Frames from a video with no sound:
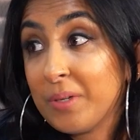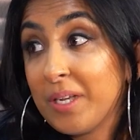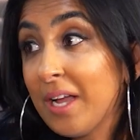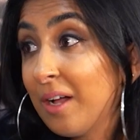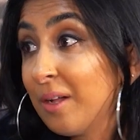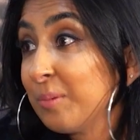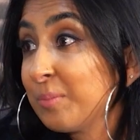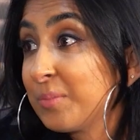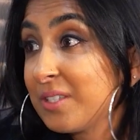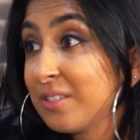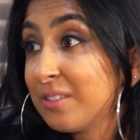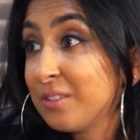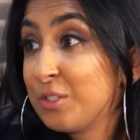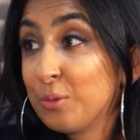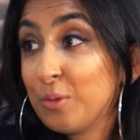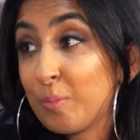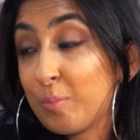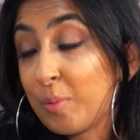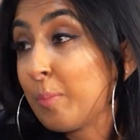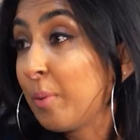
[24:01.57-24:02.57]
We helped
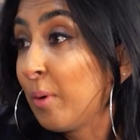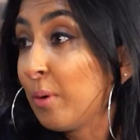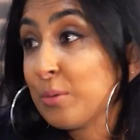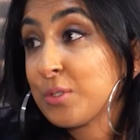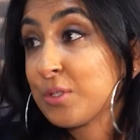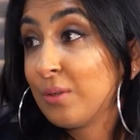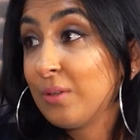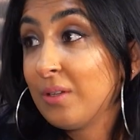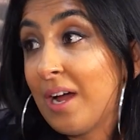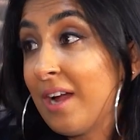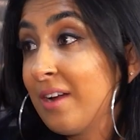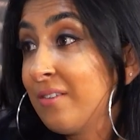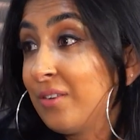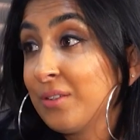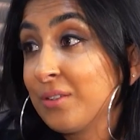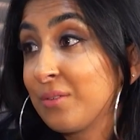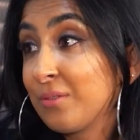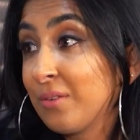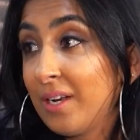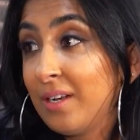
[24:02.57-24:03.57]
do a proposal live
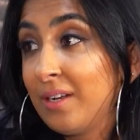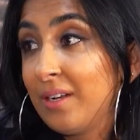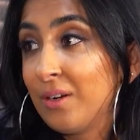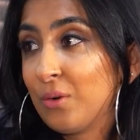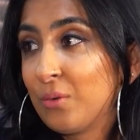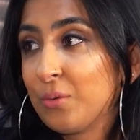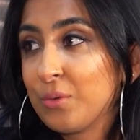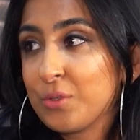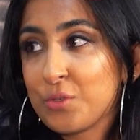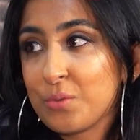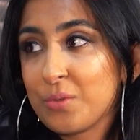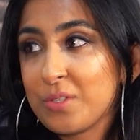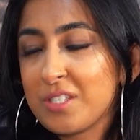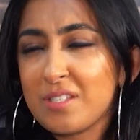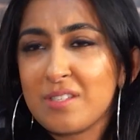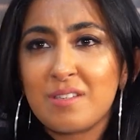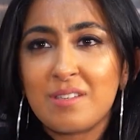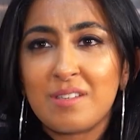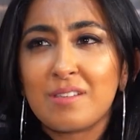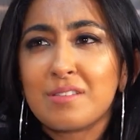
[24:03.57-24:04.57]
on the radio, which
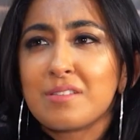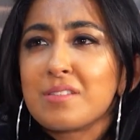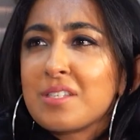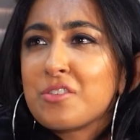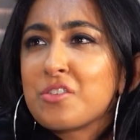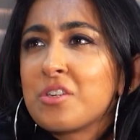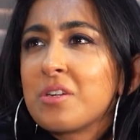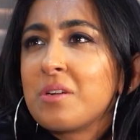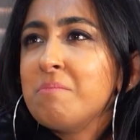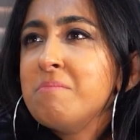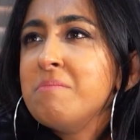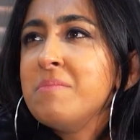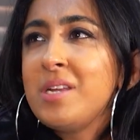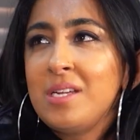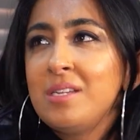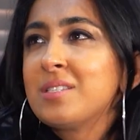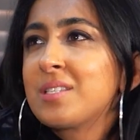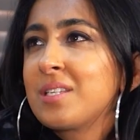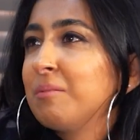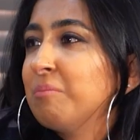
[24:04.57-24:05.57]
was such an
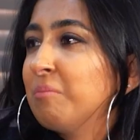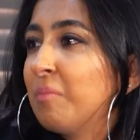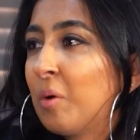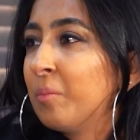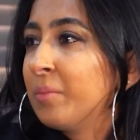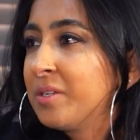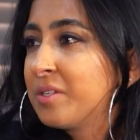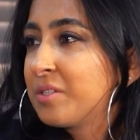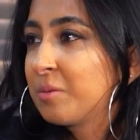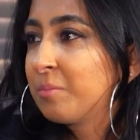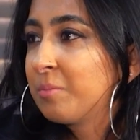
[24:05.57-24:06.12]
amazing moment